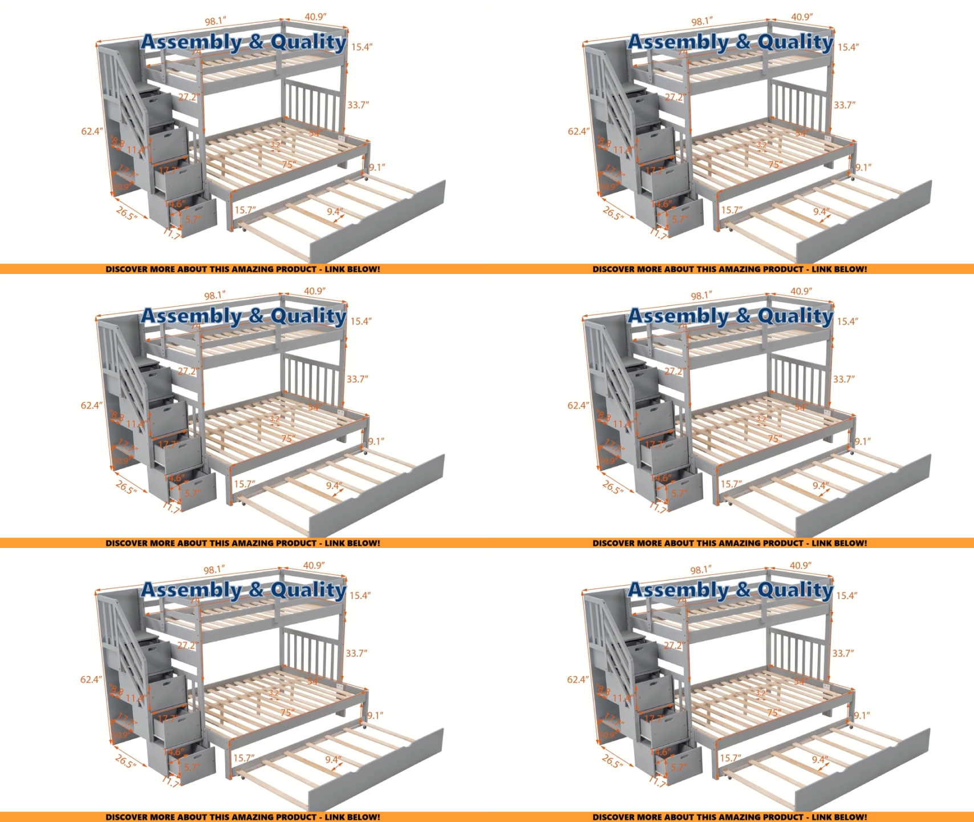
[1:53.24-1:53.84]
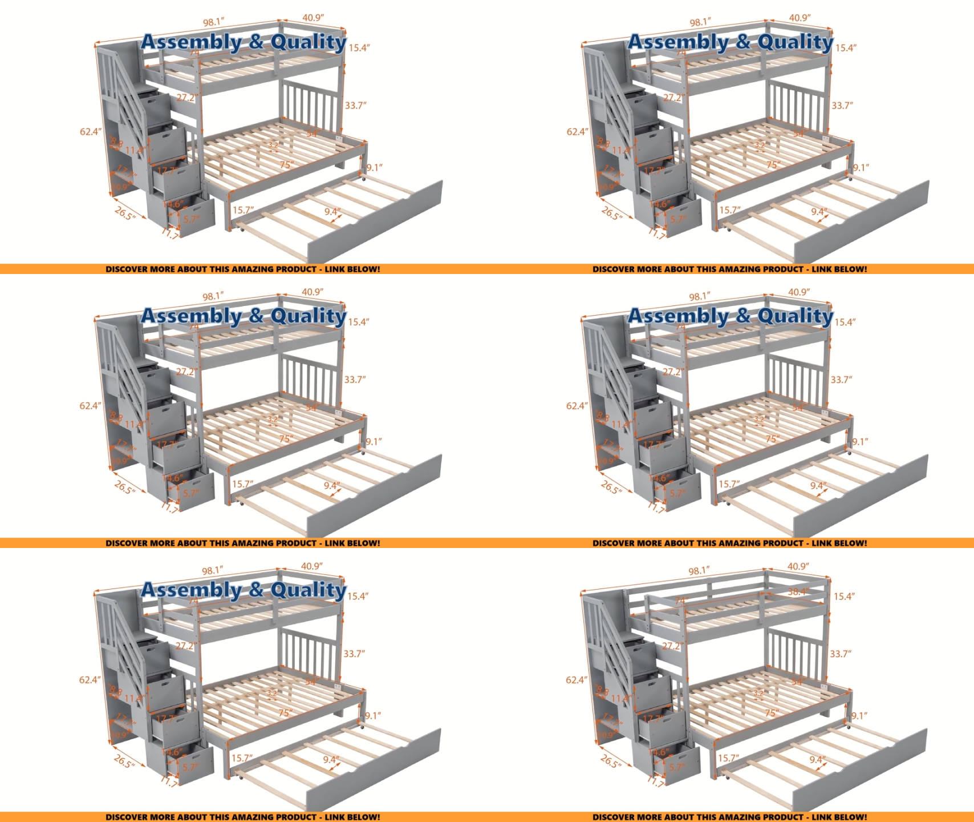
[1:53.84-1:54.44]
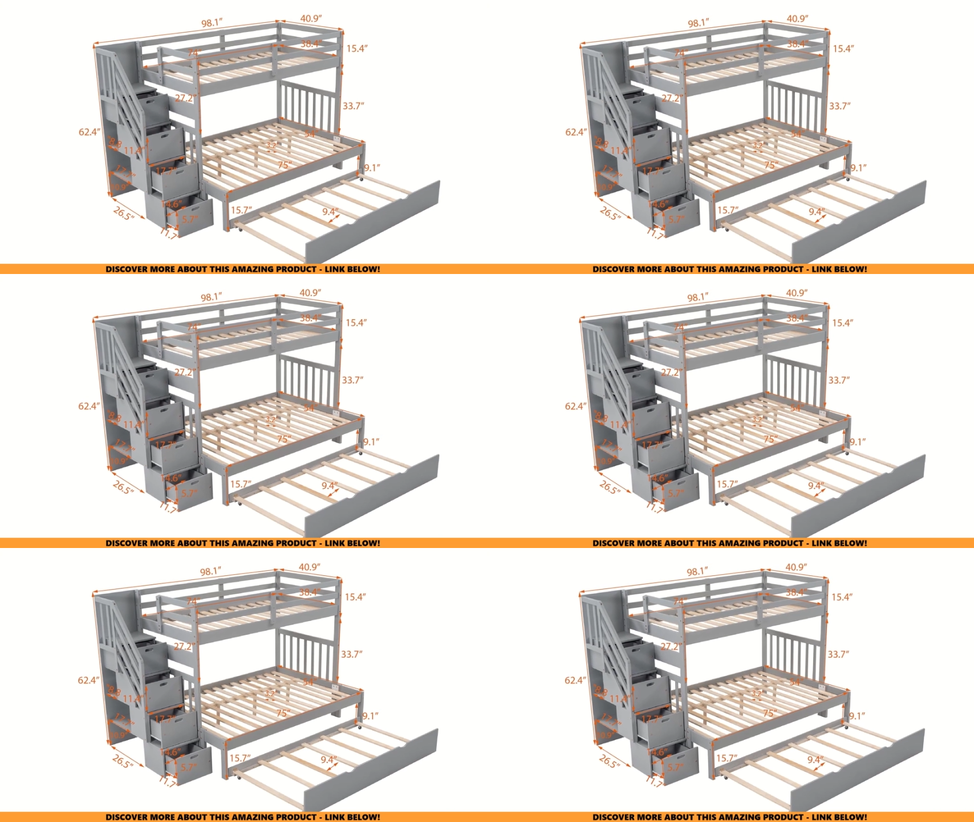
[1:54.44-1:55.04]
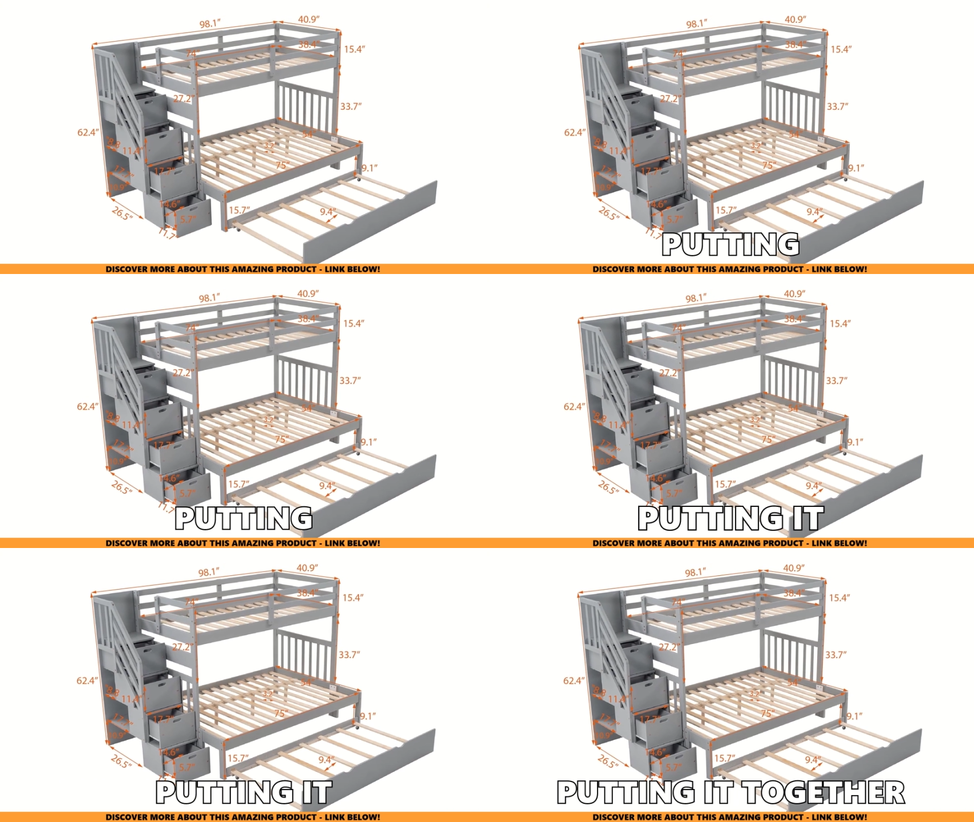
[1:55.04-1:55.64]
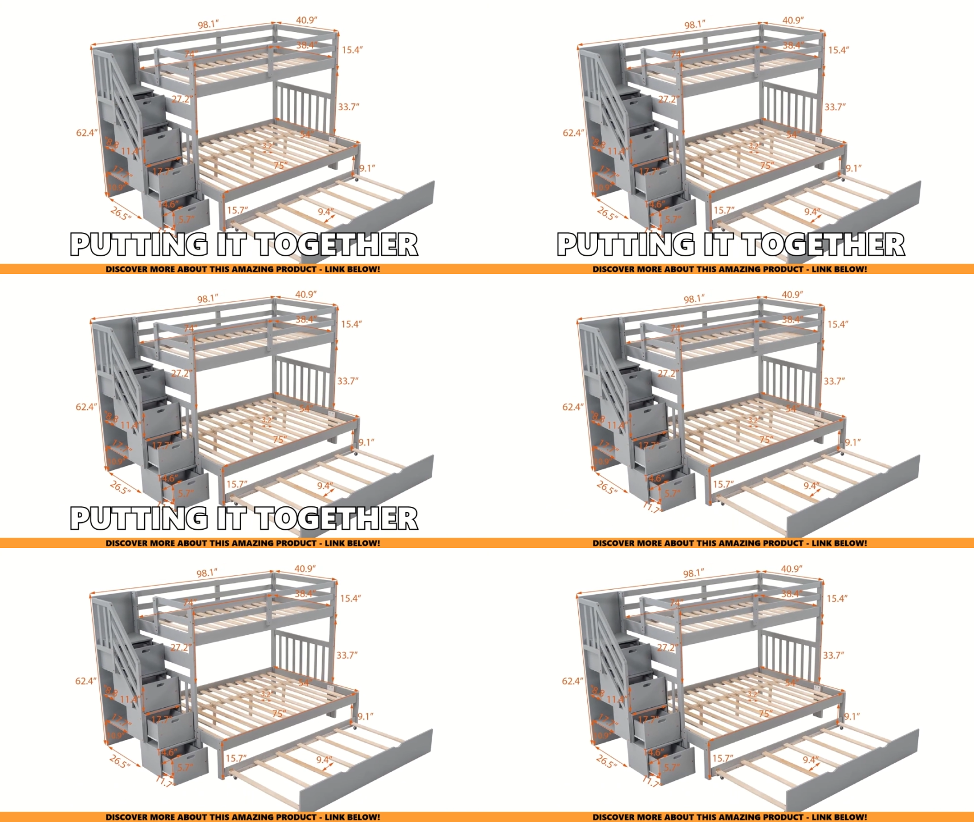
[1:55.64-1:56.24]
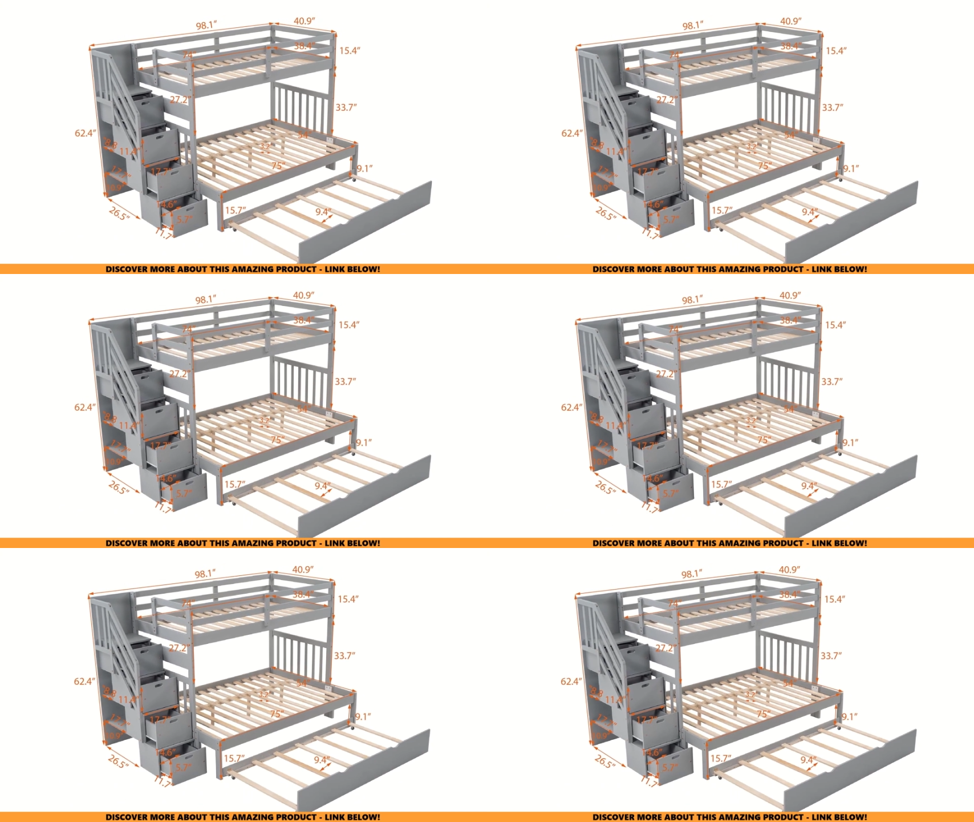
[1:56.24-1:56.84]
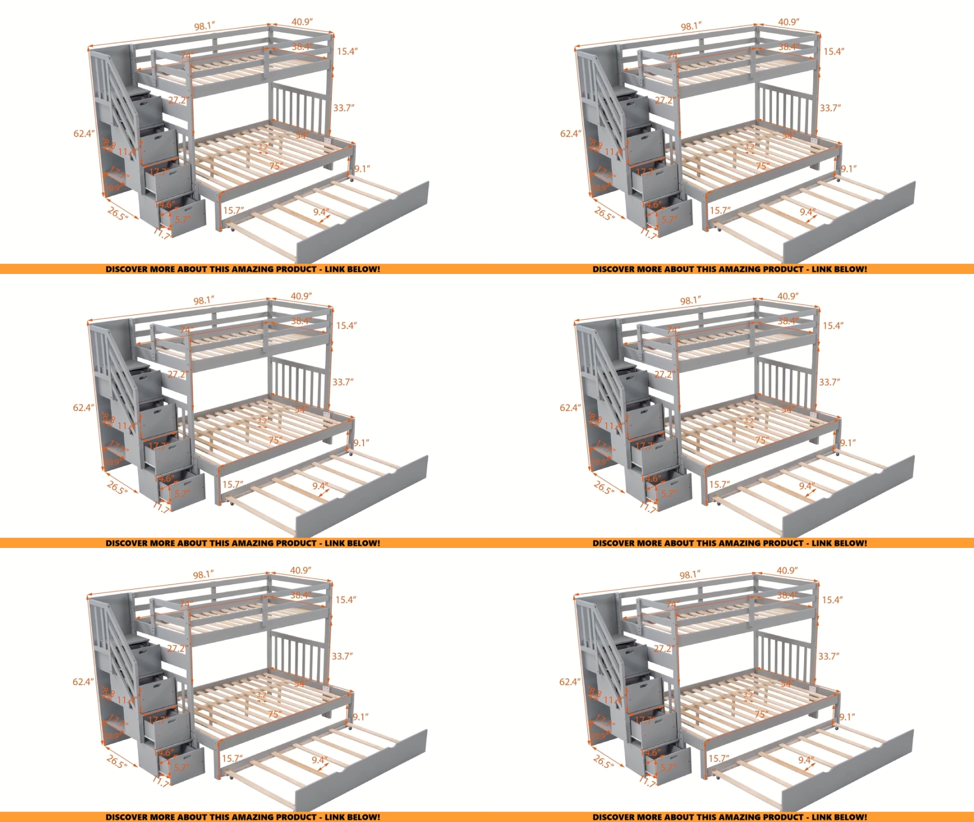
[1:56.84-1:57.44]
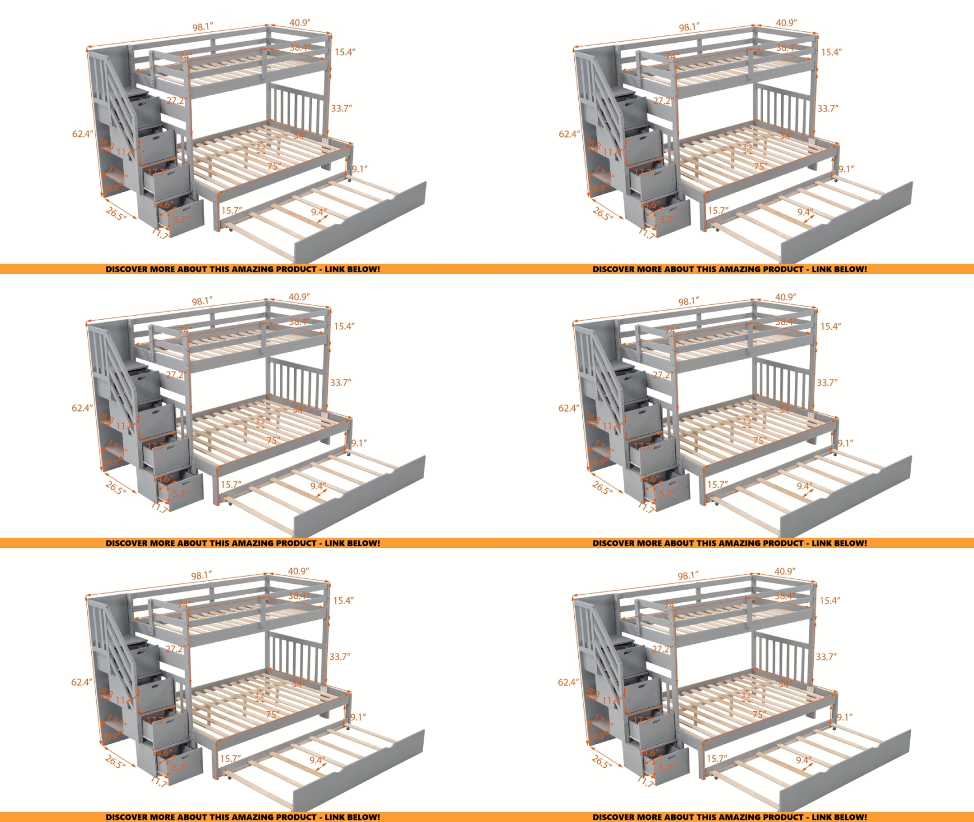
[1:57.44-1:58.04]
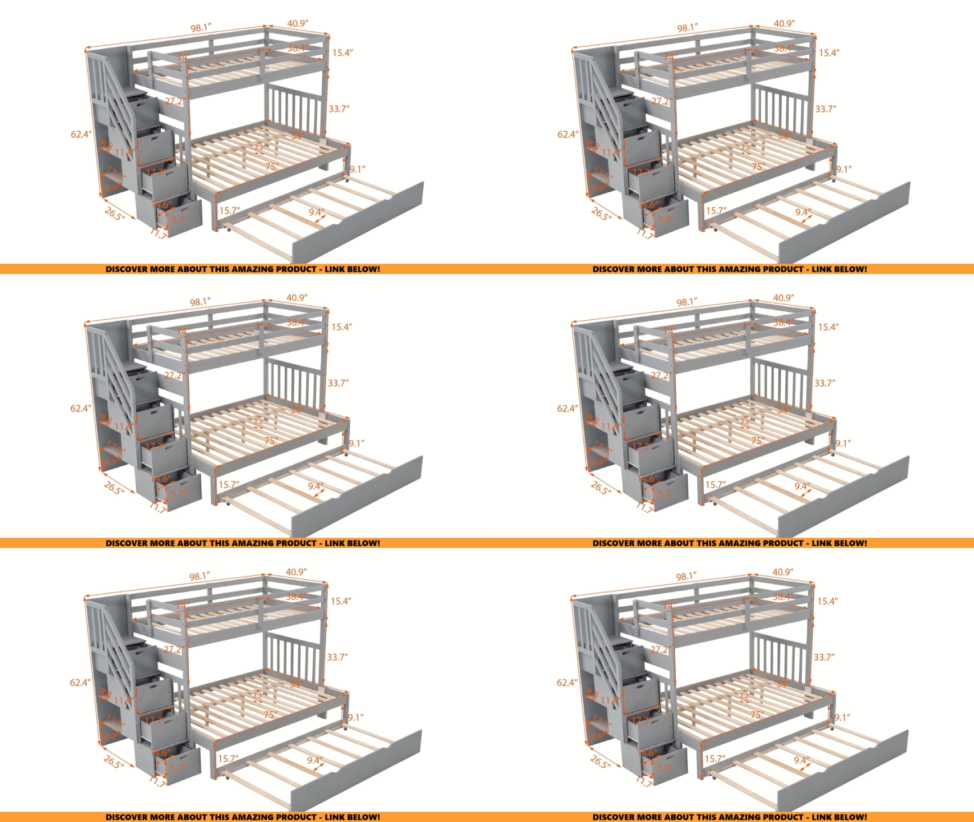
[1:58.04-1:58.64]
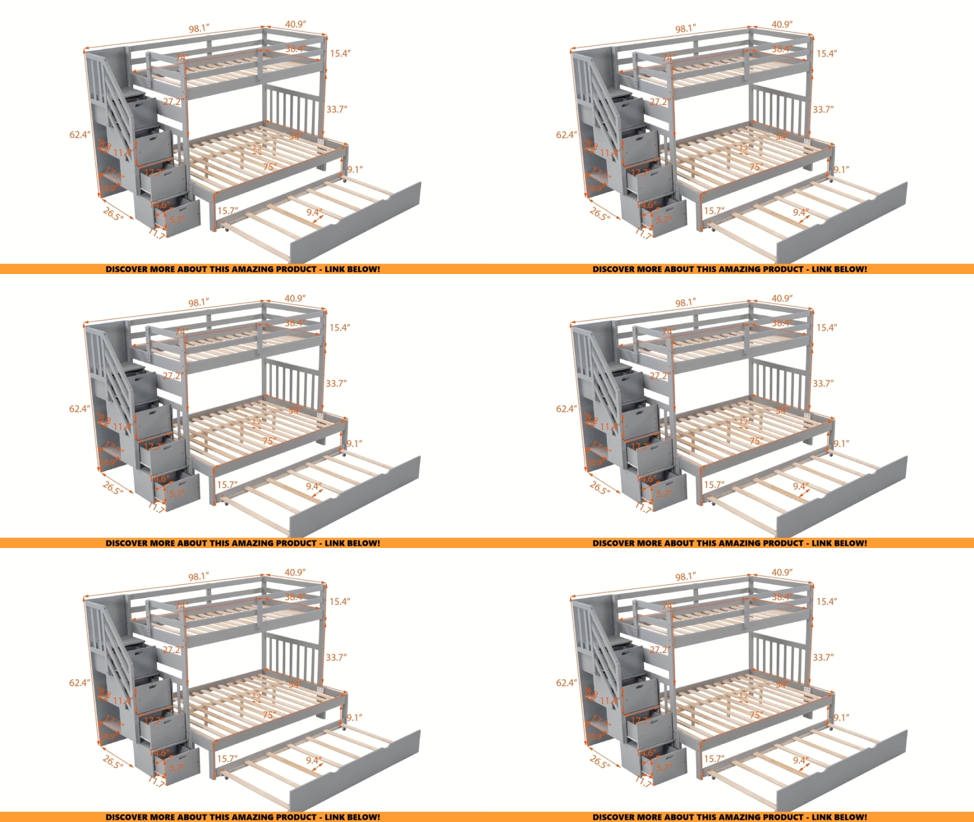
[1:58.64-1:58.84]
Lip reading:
No face is visible, so there are no lips to read.